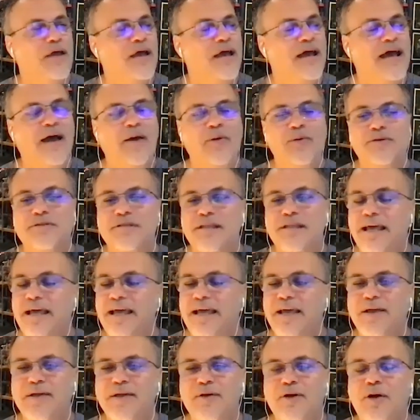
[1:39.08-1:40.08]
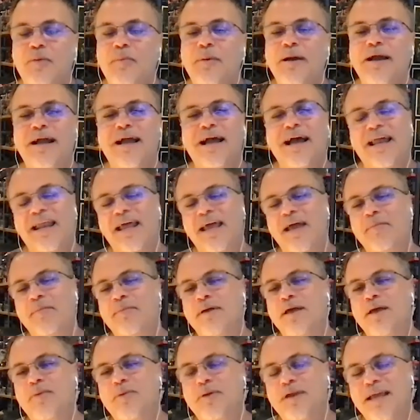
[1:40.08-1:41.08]
I was like, oh my God,
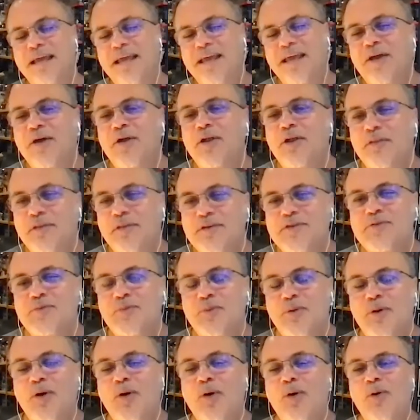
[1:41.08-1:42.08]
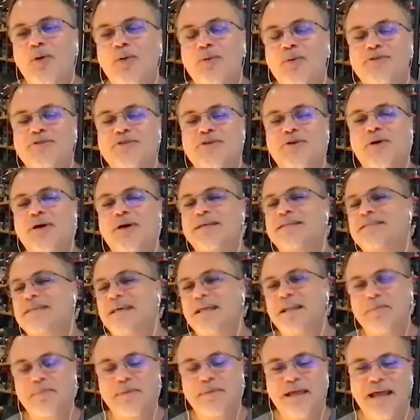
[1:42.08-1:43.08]
Hemky would kill in this role. So I
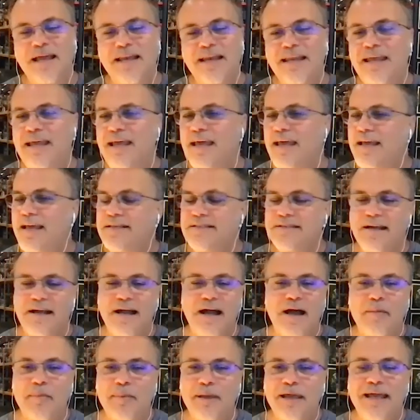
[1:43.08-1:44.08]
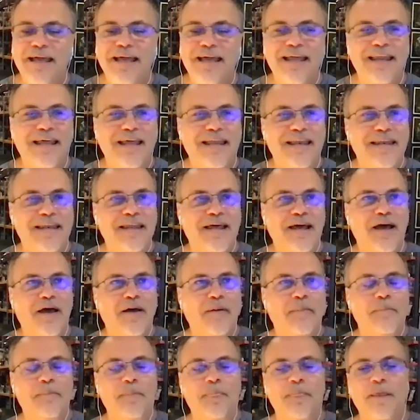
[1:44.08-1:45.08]
sent him the idea. He's like, I'm in, and
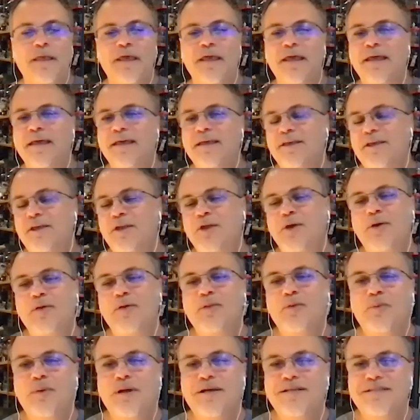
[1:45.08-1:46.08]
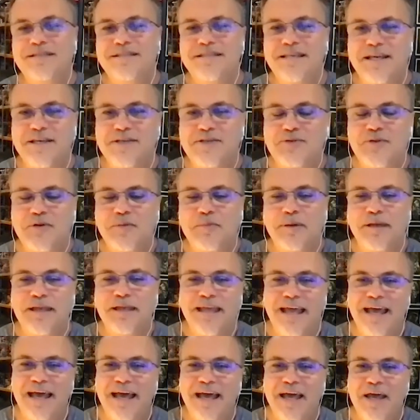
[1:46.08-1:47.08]
um, you know, and the rest is history. But
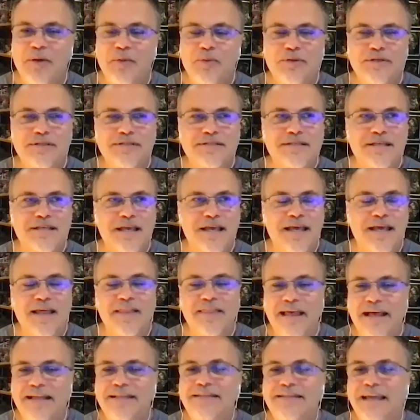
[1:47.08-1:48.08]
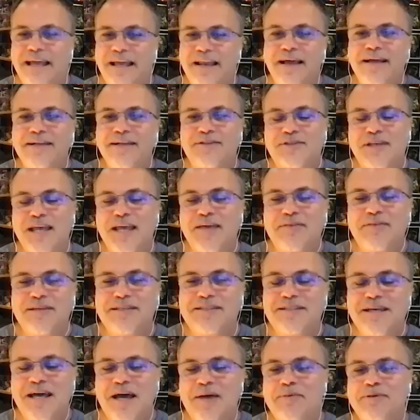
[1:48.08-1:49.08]
yeah, it was that daylight
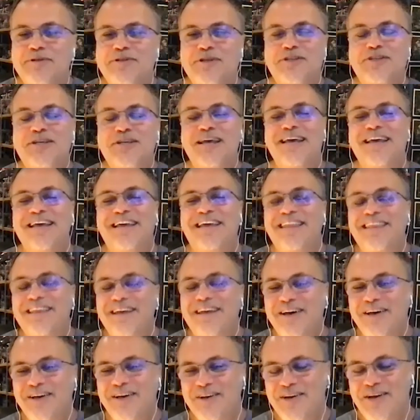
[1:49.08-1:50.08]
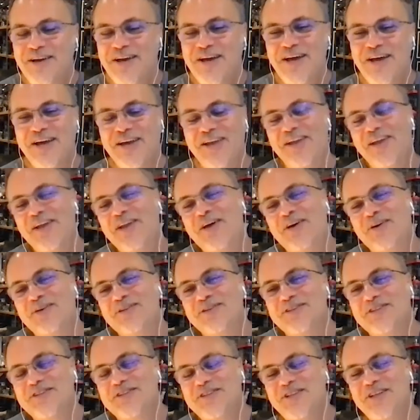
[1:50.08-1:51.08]
savings time. It's just like that, you know,
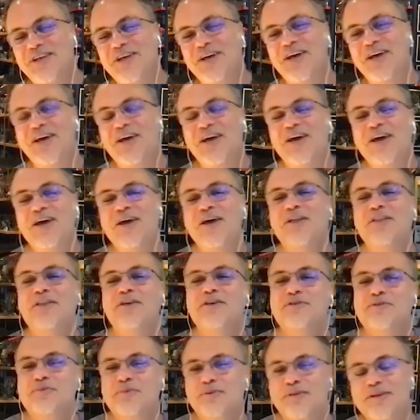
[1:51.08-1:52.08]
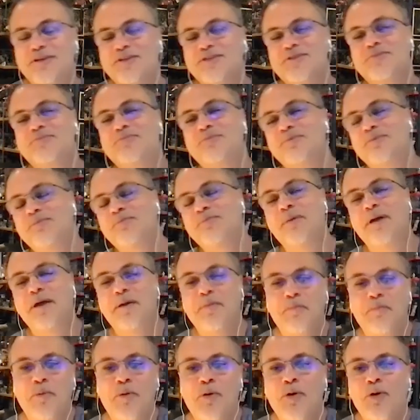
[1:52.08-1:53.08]
just the this this
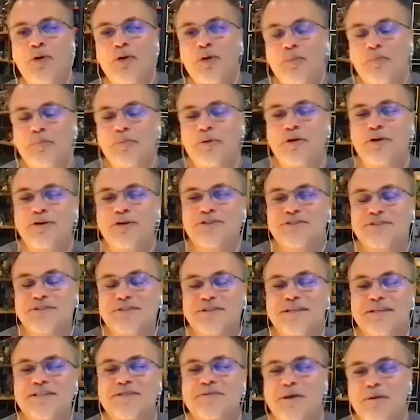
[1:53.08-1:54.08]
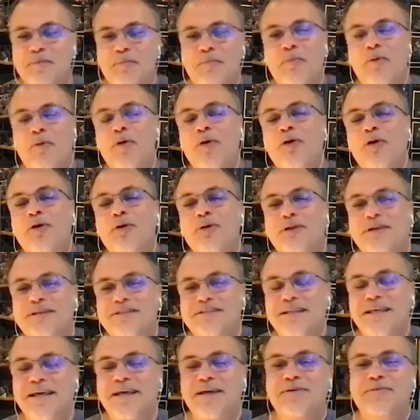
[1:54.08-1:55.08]
immortal person. This immortal
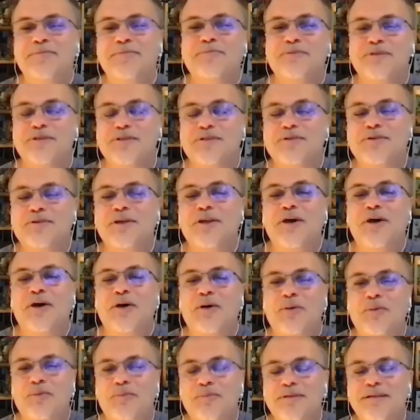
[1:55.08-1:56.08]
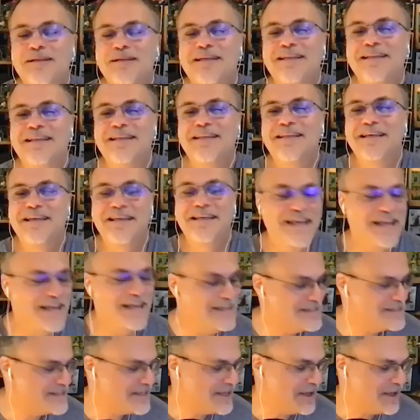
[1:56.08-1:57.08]
is like you know, it, it,
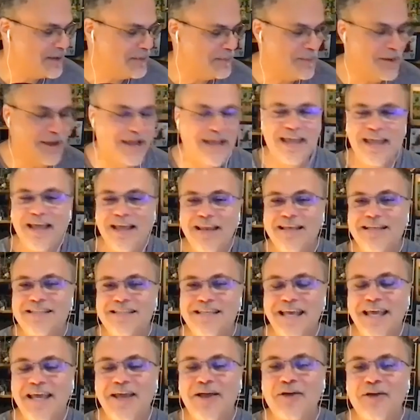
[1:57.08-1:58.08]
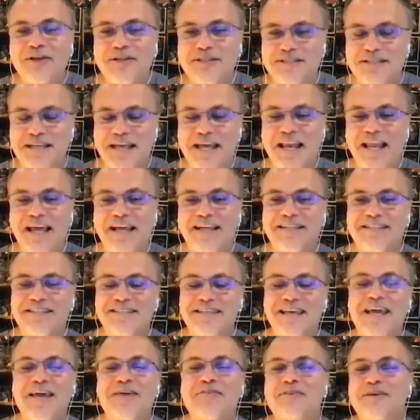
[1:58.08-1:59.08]
his um, Achilles heel is daylight
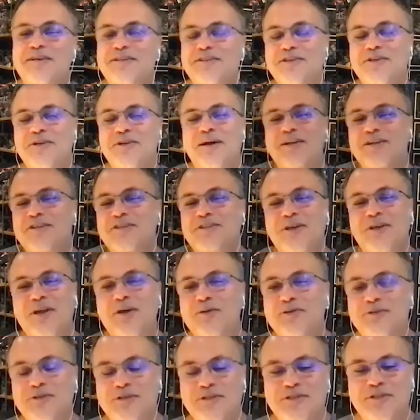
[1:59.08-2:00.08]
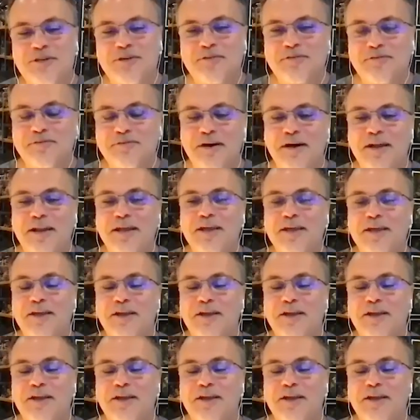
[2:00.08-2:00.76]
savings. You know, I just thought it was just so funny.